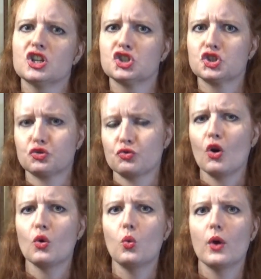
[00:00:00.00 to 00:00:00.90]

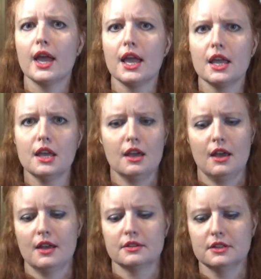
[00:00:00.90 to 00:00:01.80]
strong way
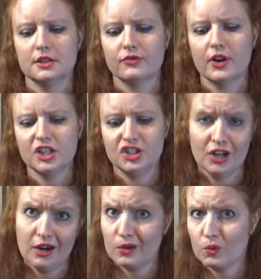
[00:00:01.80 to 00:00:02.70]
and in a very
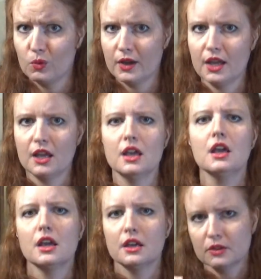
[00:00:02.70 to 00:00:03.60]
dark way
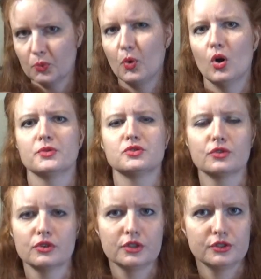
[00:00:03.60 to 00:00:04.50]
in the poems
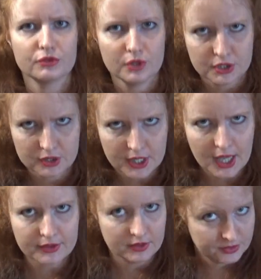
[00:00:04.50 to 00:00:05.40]
we're going to read
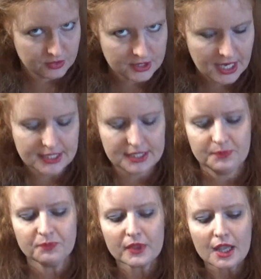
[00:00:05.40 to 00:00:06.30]
together. So
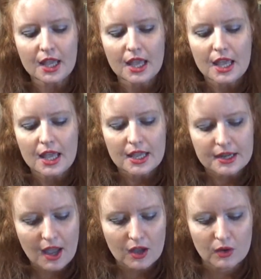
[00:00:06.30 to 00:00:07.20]
Daddy.
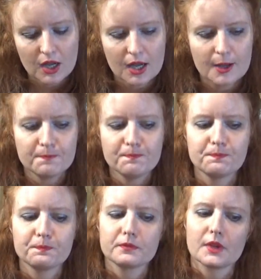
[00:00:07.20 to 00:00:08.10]
Now,
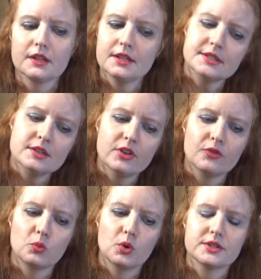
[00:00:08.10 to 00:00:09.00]
then
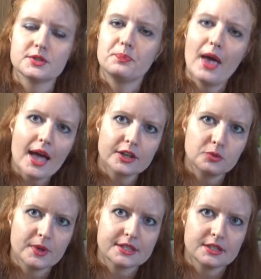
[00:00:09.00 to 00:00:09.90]
Sylvia was back
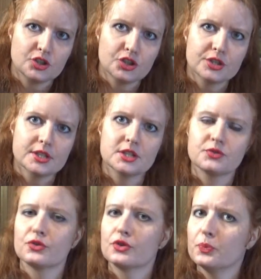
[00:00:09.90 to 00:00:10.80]
to Massachusetts
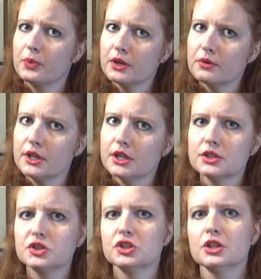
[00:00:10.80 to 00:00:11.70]
for a
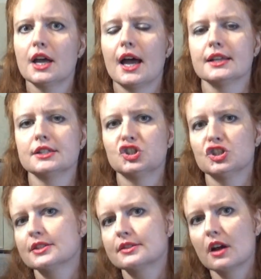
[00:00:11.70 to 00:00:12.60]
period, and
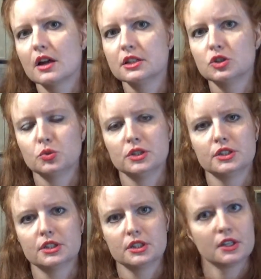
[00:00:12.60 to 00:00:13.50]
she studied
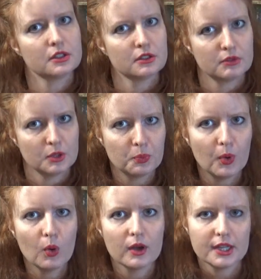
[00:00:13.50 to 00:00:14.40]
with another great
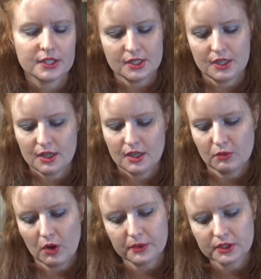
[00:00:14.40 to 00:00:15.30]
poet,
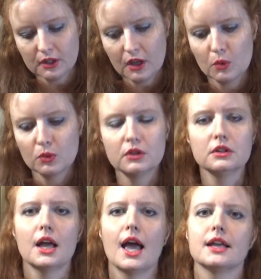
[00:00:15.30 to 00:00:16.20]
Robert
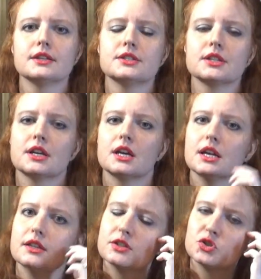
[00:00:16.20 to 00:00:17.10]
Lowell, and
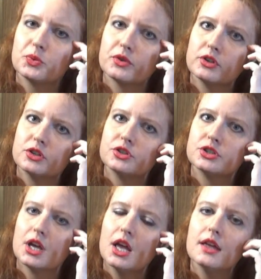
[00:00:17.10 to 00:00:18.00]
in this
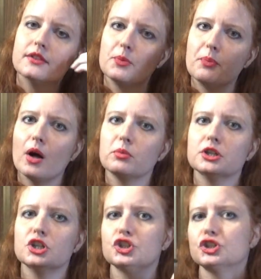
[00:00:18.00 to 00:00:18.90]
period they
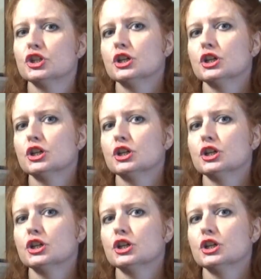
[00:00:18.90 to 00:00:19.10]
published